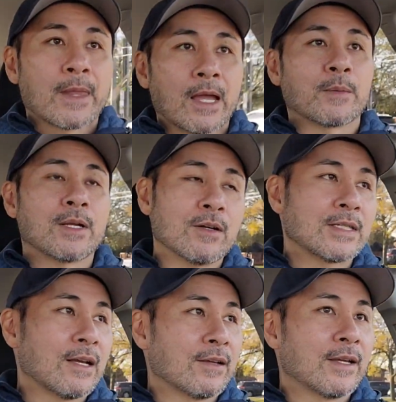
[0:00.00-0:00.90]
I'm here
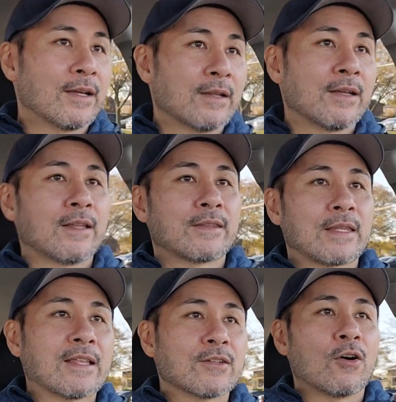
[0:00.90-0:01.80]
to tell you
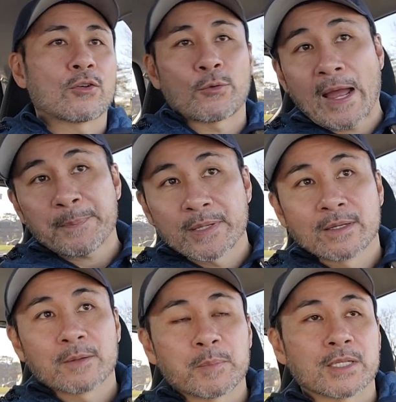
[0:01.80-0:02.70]
that's all crap,
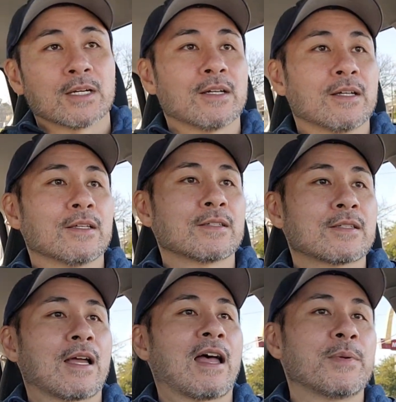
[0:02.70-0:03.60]

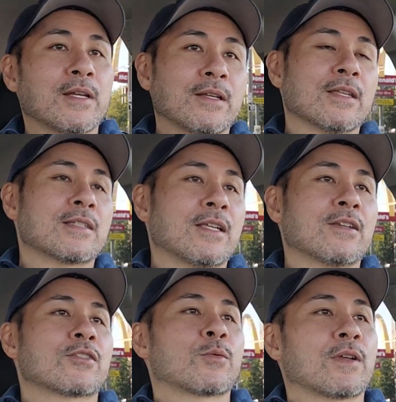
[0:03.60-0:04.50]
because I've been in this
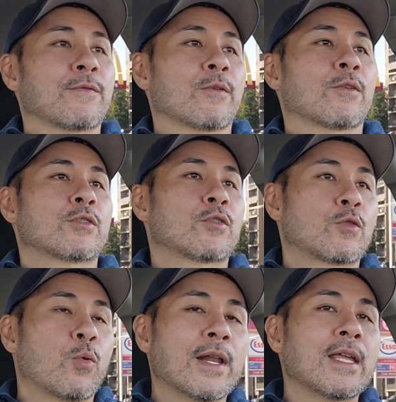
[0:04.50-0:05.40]
industry for
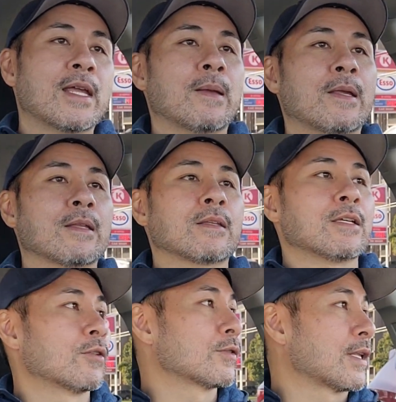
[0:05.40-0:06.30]
20
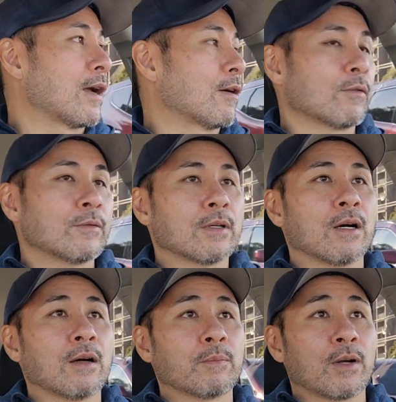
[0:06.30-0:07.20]
years now,
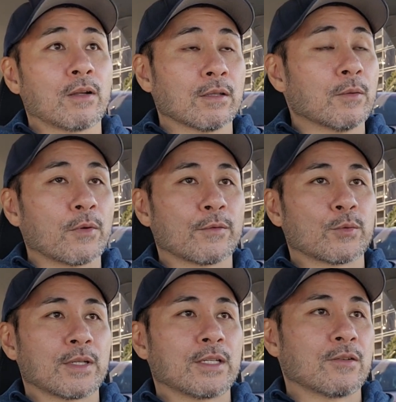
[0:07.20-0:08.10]
probably a little bit over
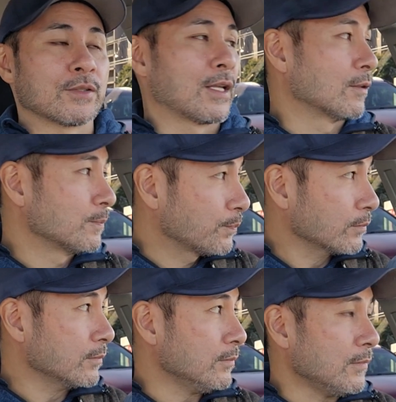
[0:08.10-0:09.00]
20 years now.
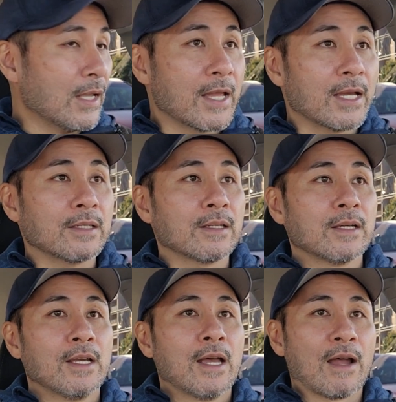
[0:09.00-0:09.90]
And
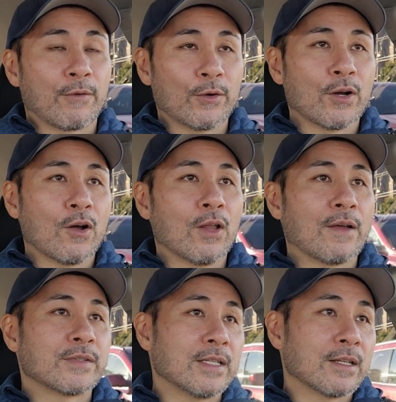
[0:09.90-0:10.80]
I've heard it all,
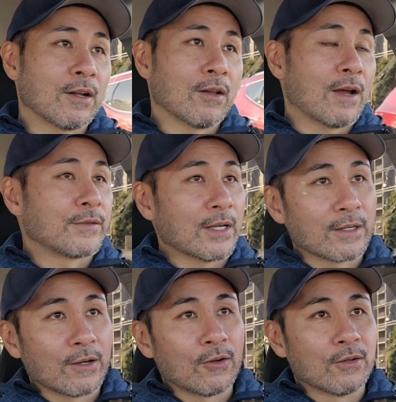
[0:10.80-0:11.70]
I've seen it all, I've done
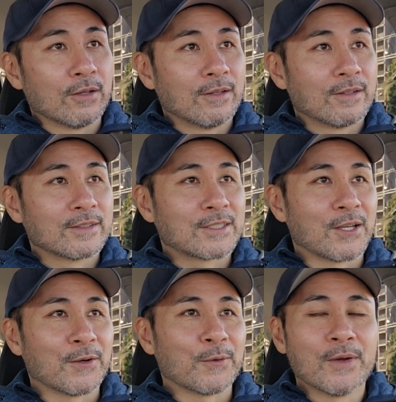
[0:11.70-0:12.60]
it all.
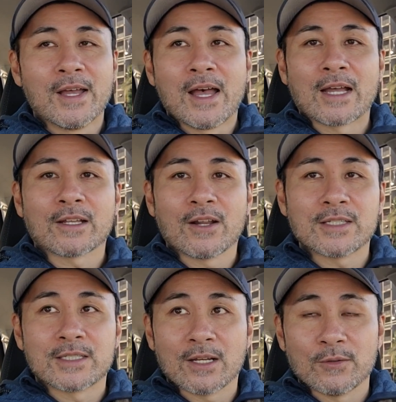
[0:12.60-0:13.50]
So I can
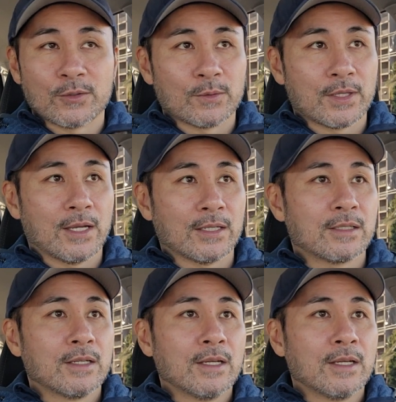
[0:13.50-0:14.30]
honestly tell you that